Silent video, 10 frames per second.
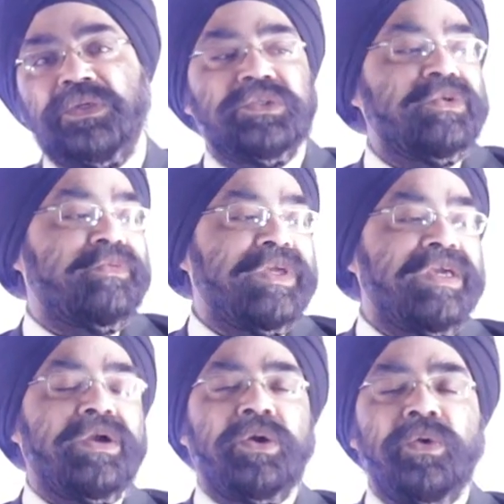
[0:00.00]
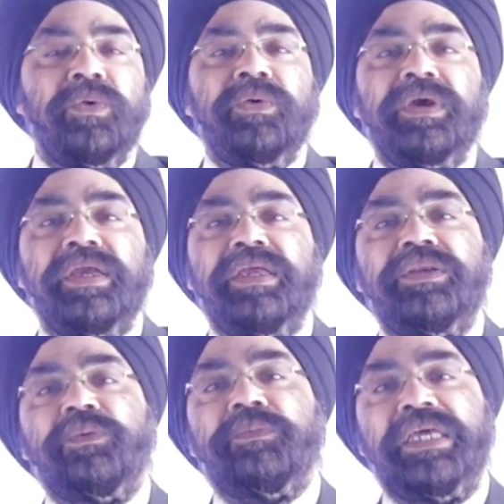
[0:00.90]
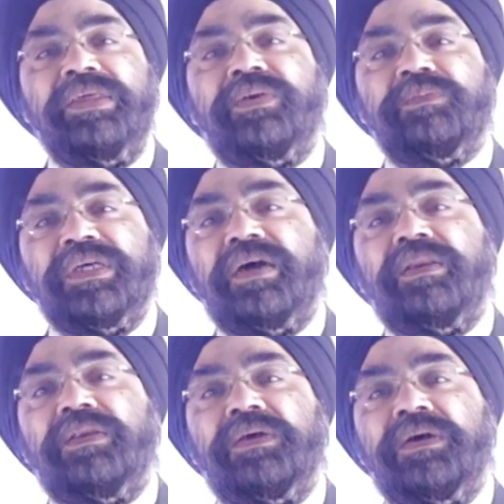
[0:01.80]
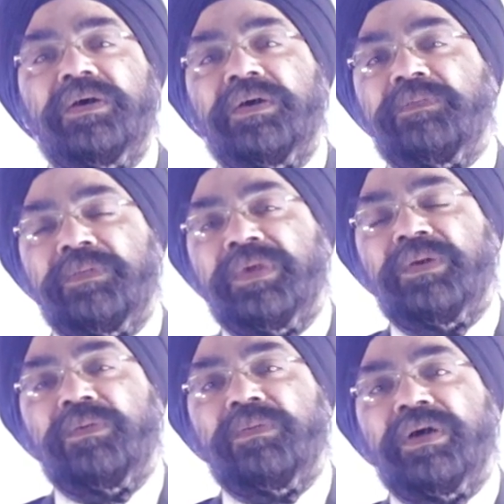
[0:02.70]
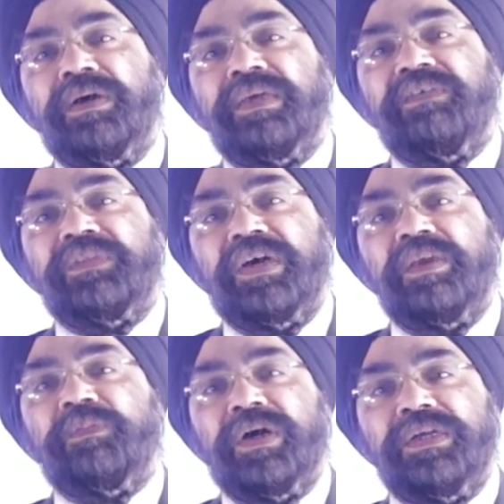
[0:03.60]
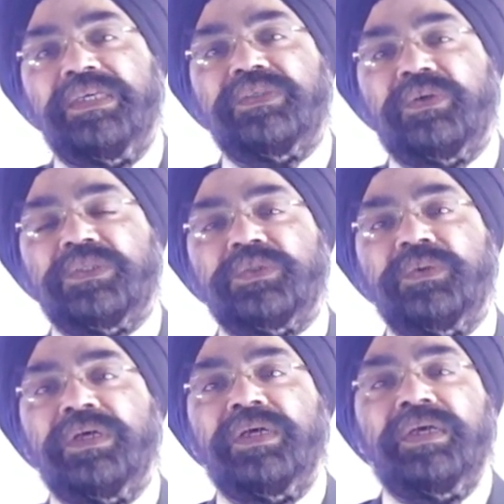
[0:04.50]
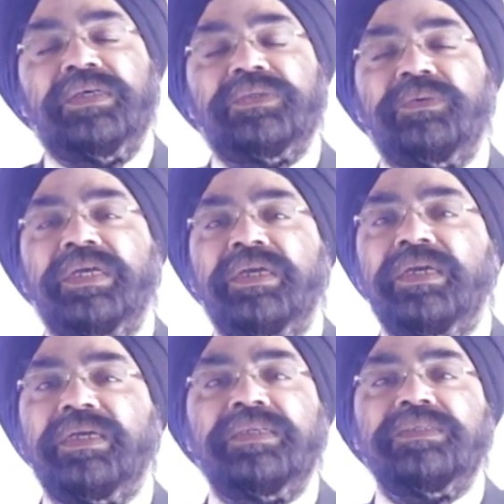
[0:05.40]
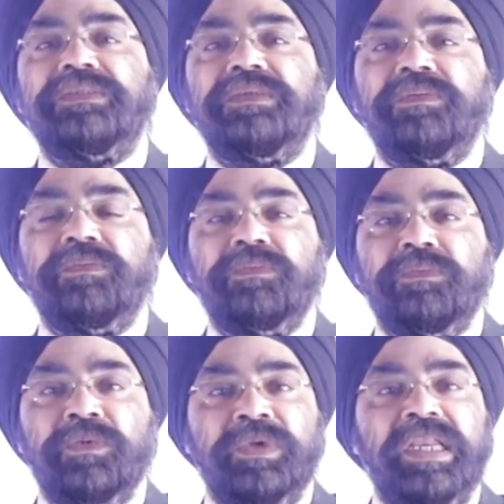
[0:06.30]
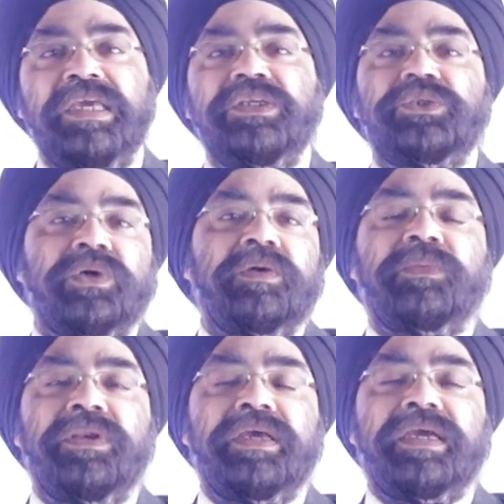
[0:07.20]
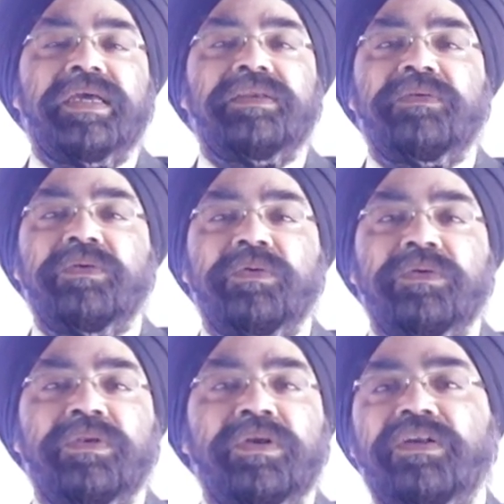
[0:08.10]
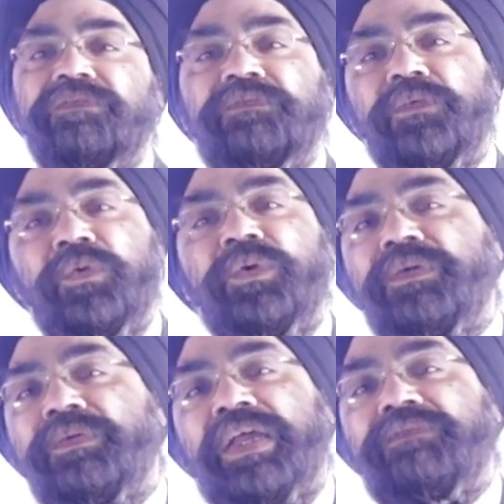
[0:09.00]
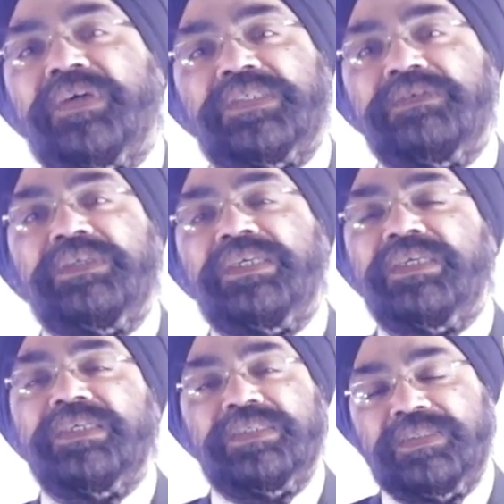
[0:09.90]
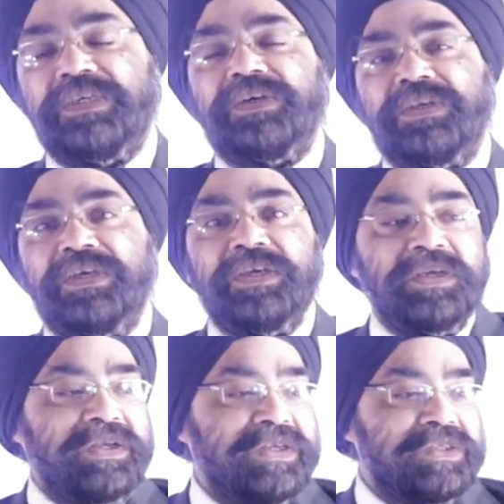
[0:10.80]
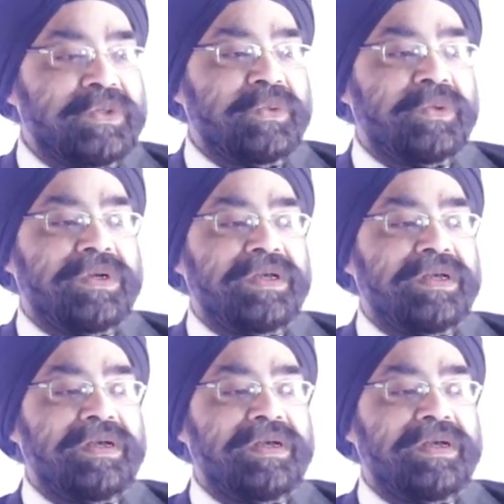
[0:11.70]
So we go into many Ramadan, iftari parties also. So it is really enjoyable and a lot of food and festivity is there. So